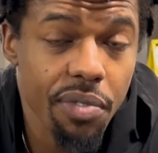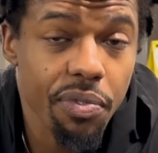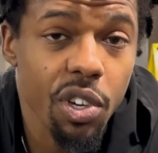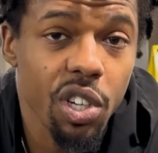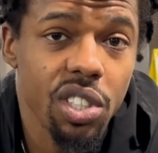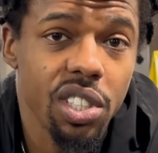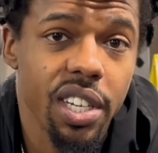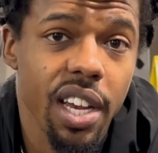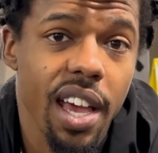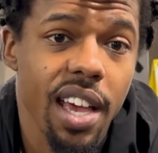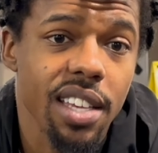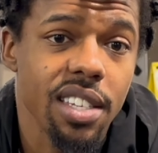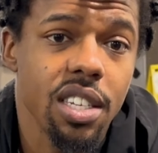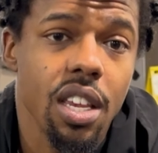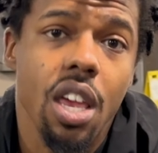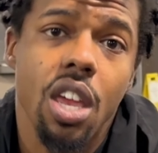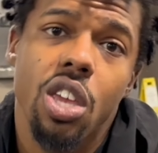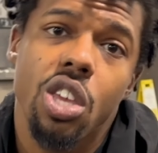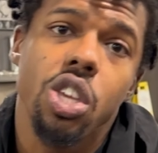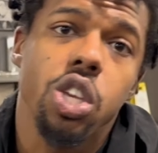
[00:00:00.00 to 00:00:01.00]
your chest,
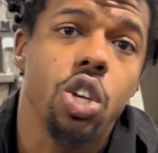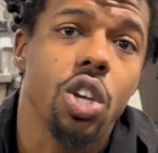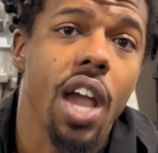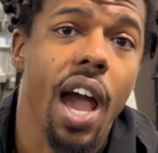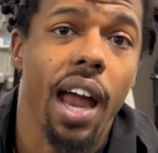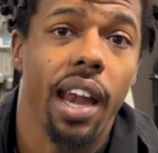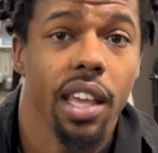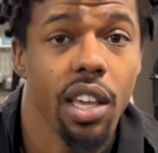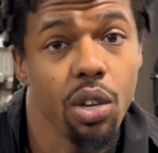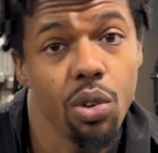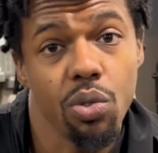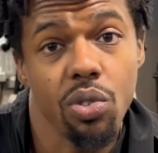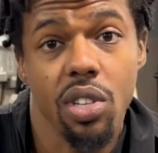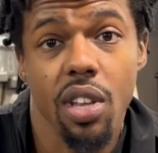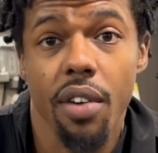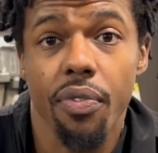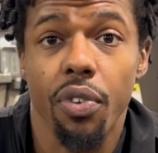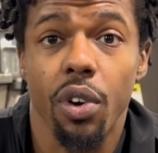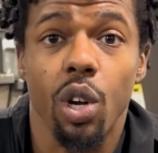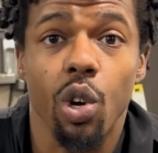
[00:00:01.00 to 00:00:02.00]
you got to use
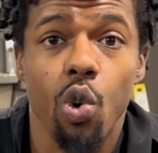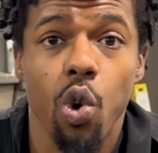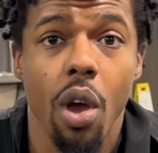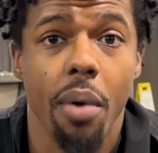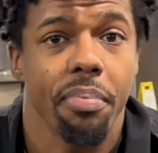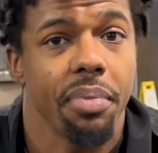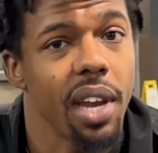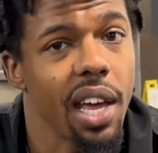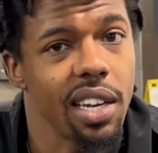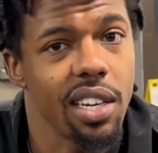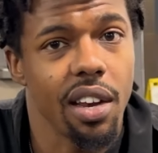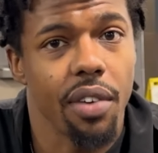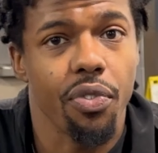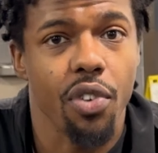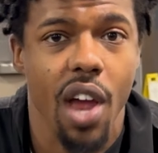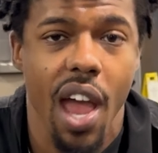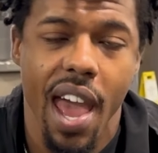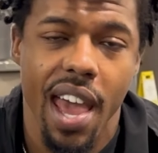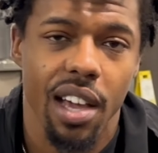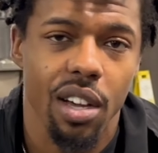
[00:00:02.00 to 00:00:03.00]
different equipment at
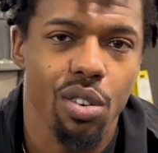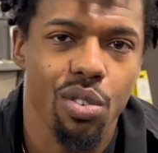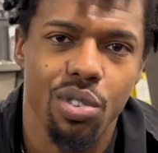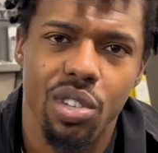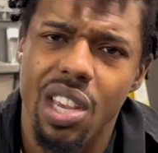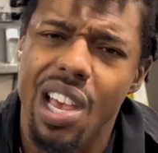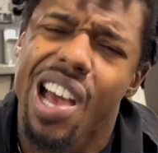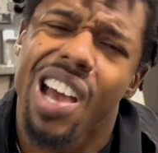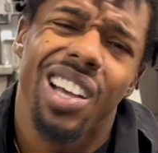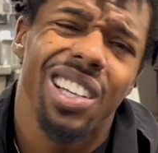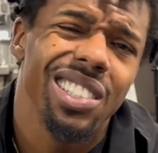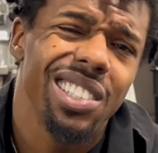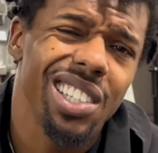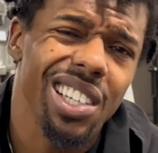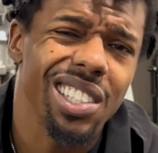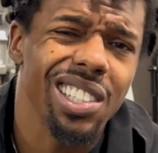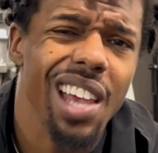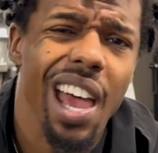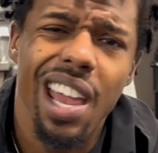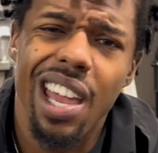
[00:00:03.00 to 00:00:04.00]
different angles,
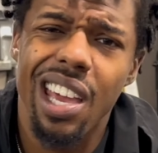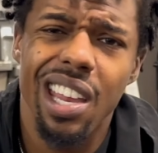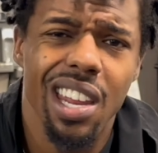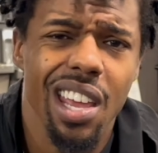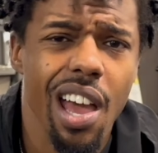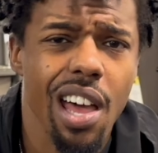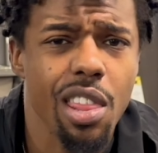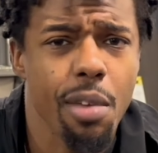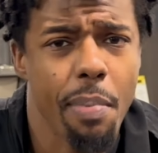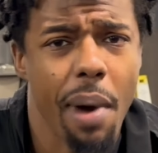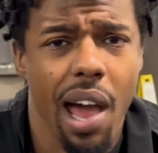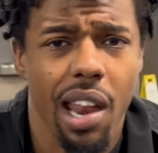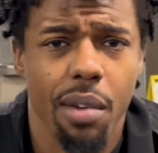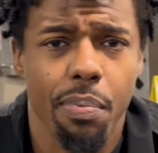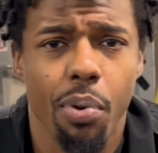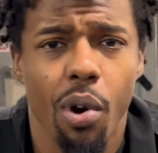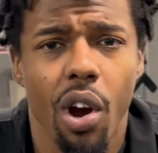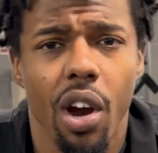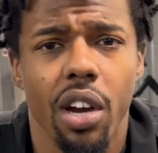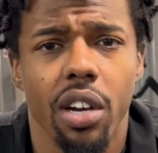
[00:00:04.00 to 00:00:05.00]
just like any other body
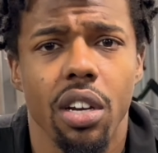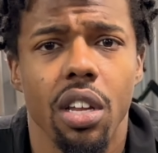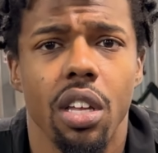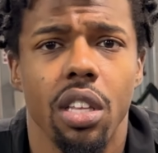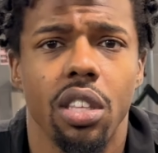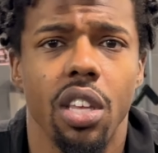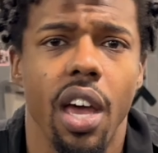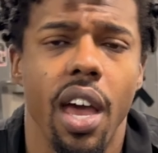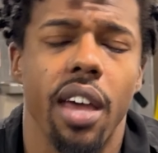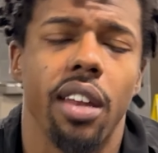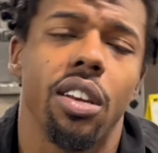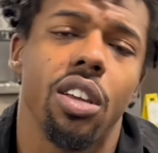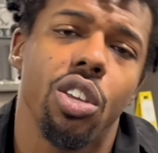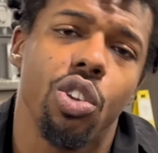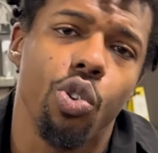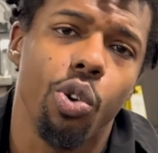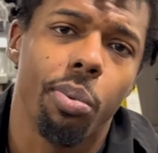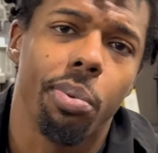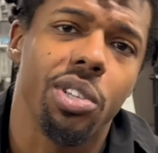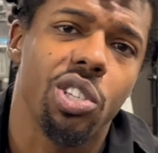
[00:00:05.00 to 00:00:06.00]
part that you
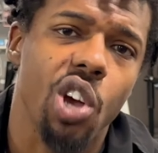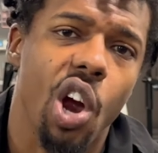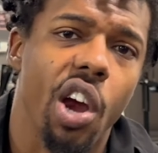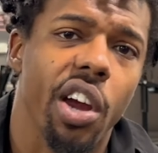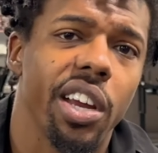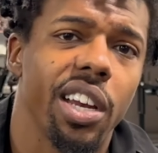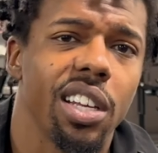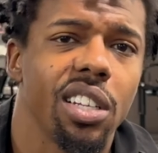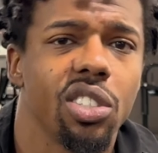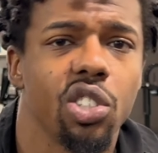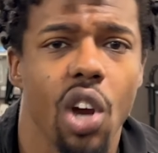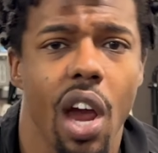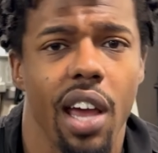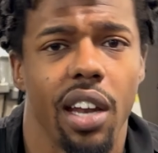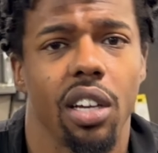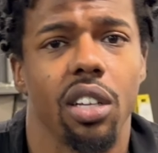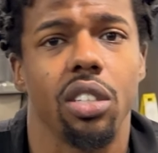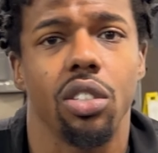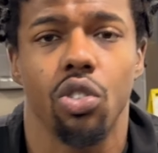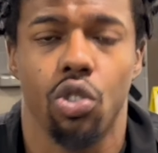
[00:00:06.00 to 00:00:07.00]
will be targeting trying
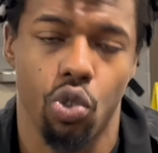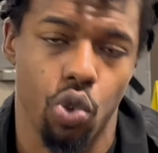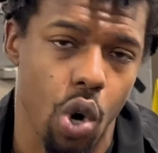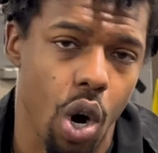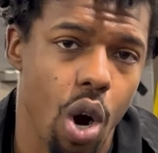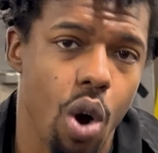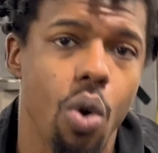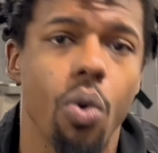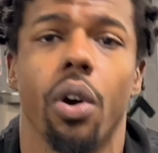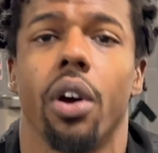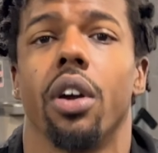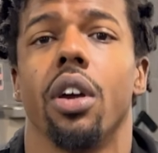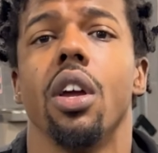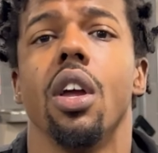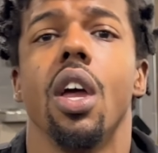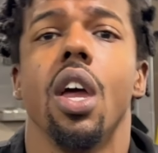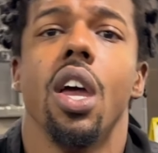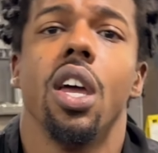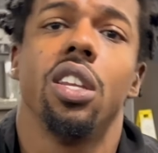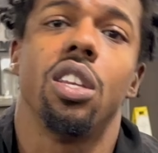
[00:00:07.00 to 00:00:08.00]
to grow or
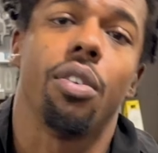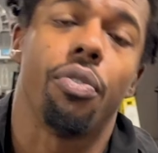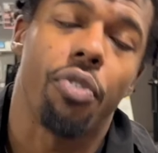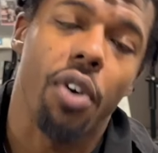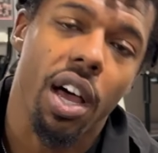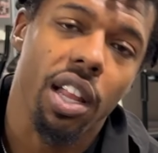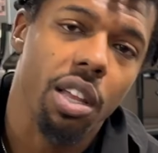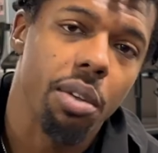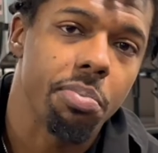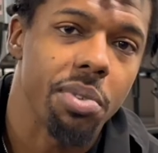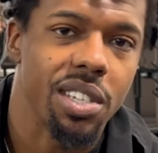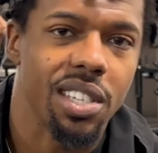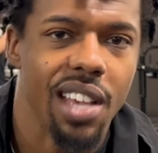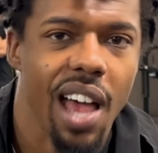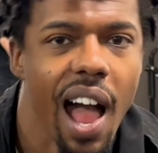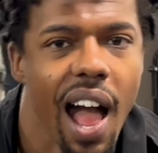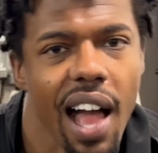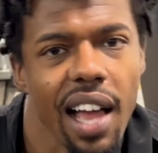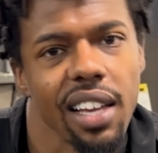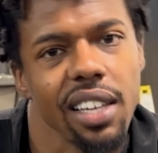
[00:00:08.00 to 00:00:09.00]
develop the
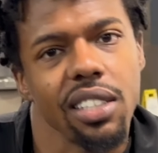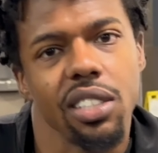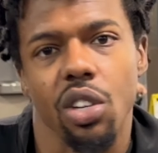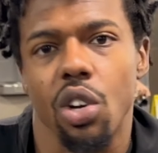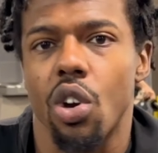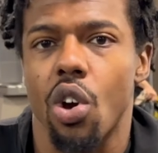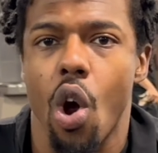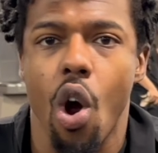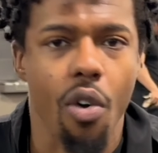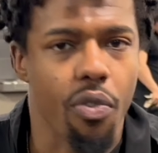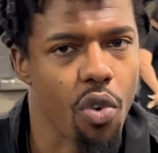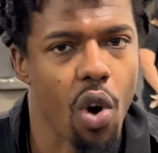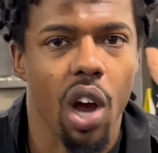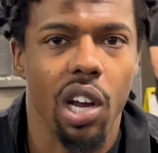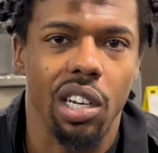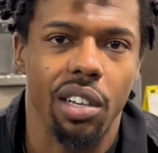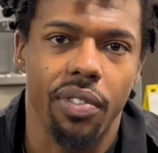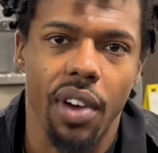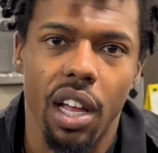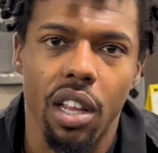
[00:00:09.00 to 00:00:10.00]
size or overall
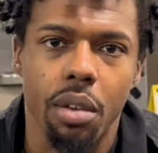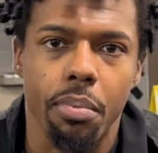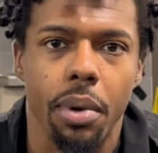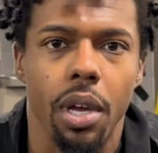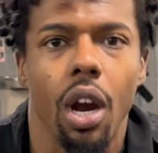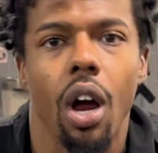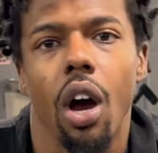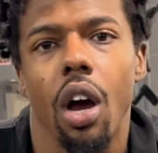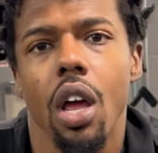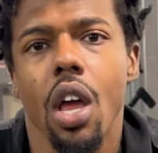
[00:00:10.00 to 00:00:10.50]
development on.